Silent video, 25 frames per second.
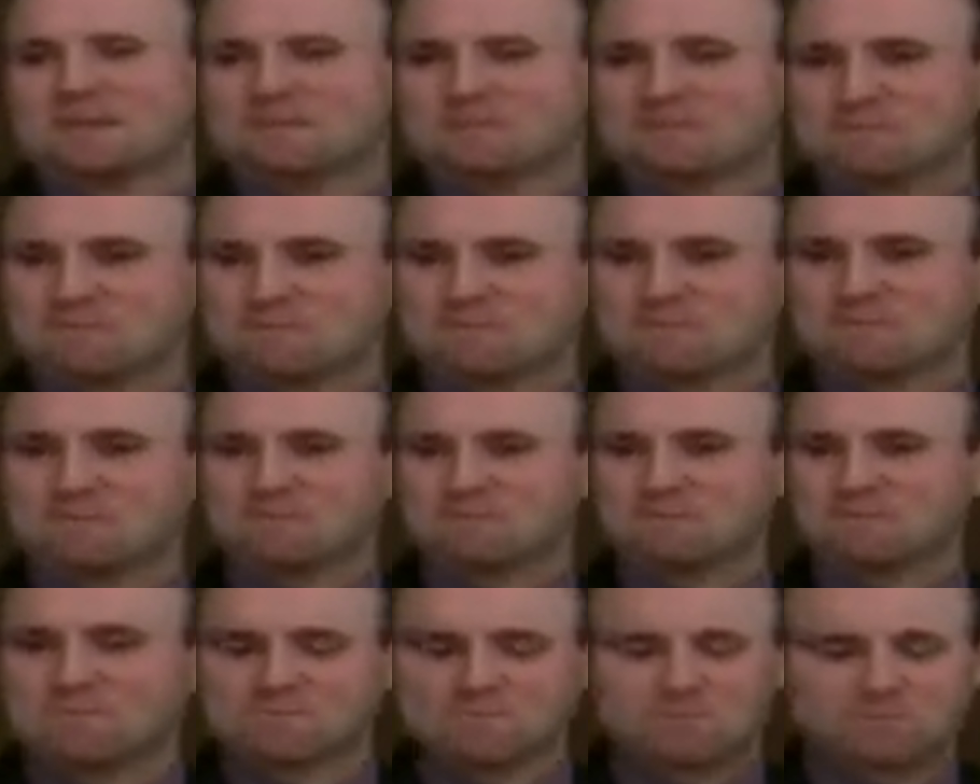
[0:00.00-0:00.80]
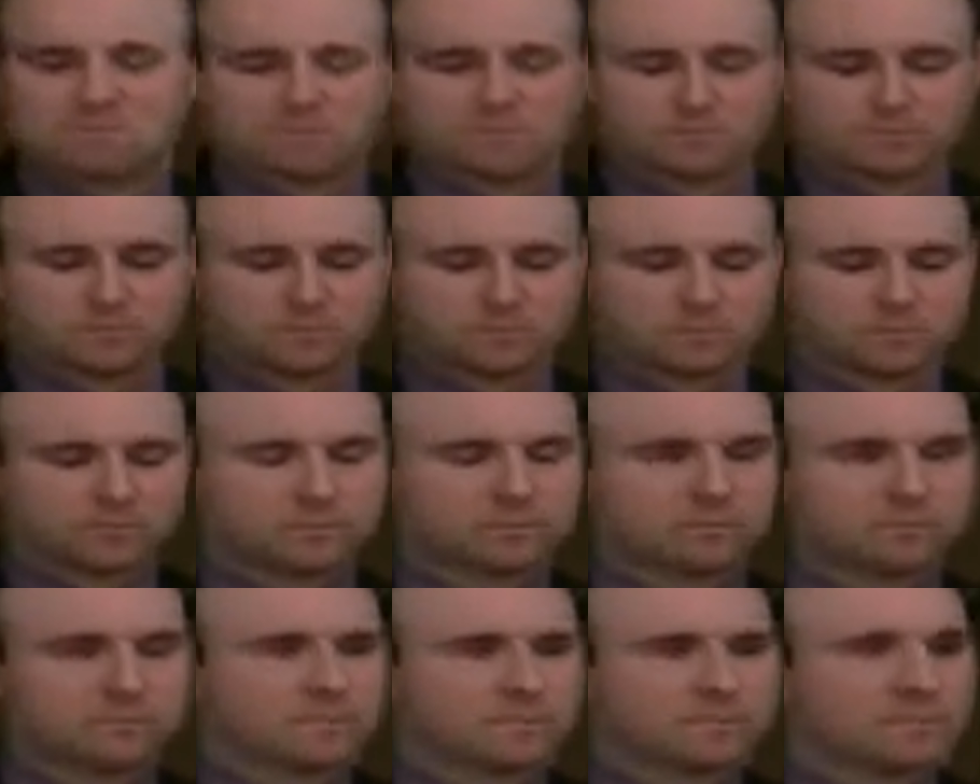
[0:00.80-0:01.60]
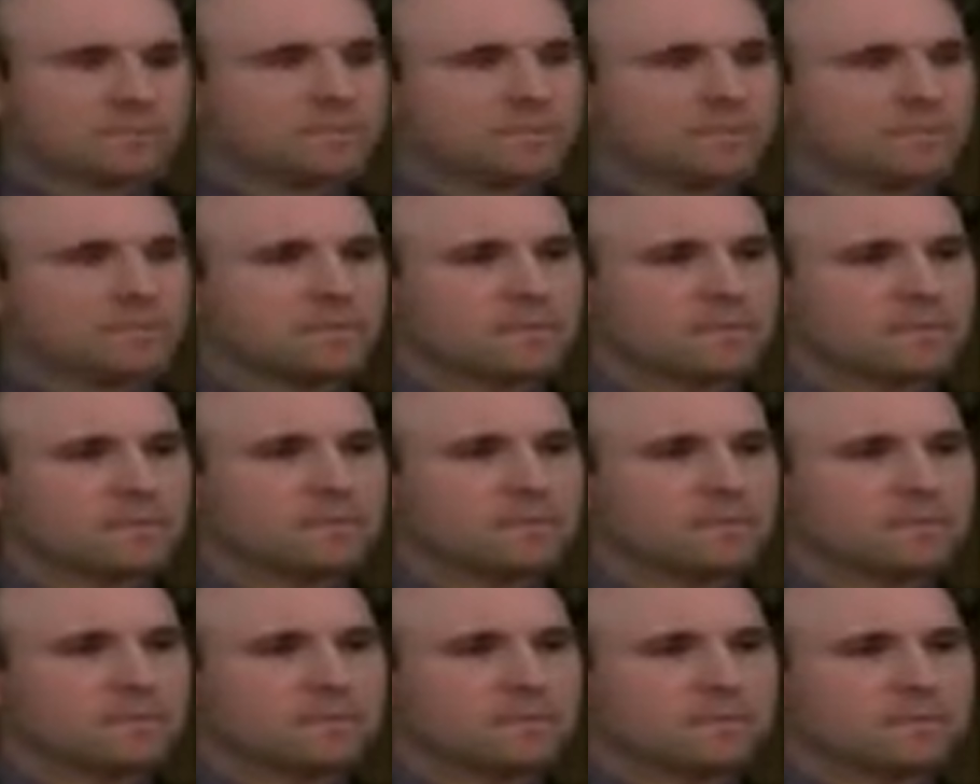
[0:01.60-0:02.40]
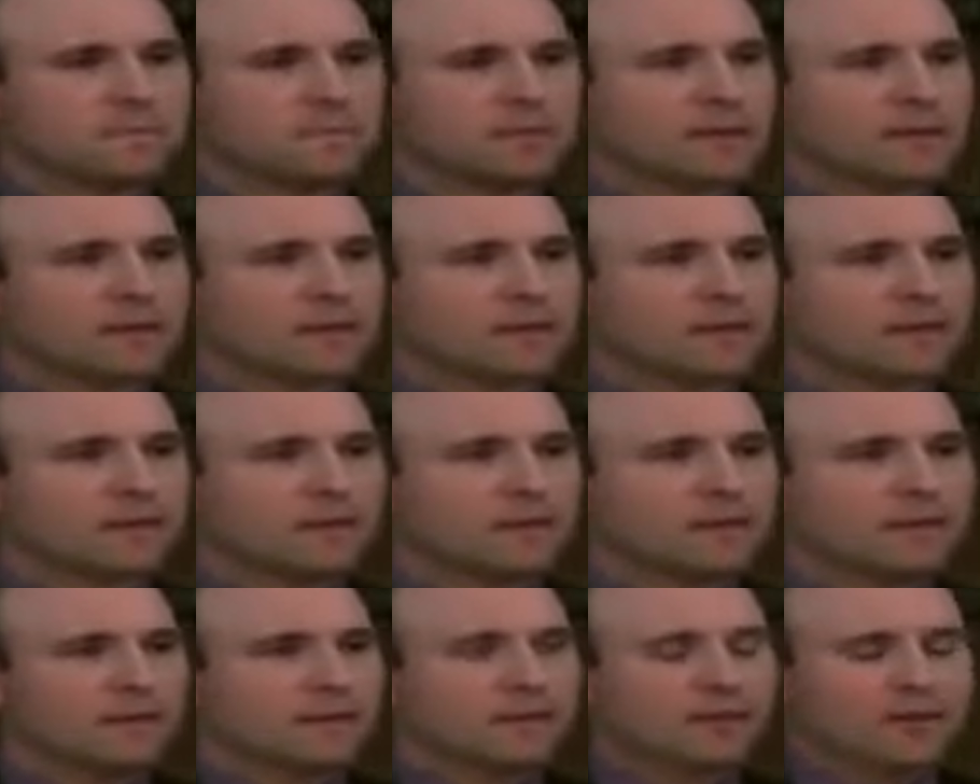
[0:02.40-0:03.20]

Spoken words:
No one is speaking in this clip.